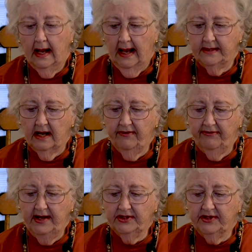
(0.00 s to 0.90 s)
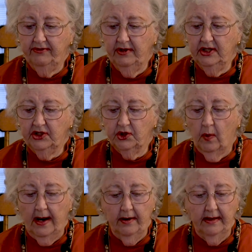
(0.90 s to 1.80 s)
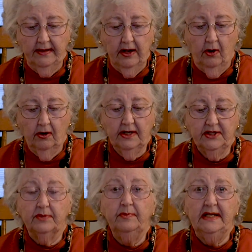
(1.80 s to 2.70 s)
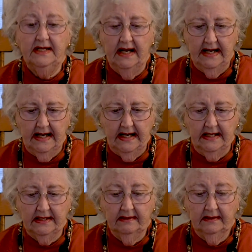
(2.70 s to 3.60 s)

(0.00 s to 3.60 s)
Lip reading: As I faced the village square in the August midday heat,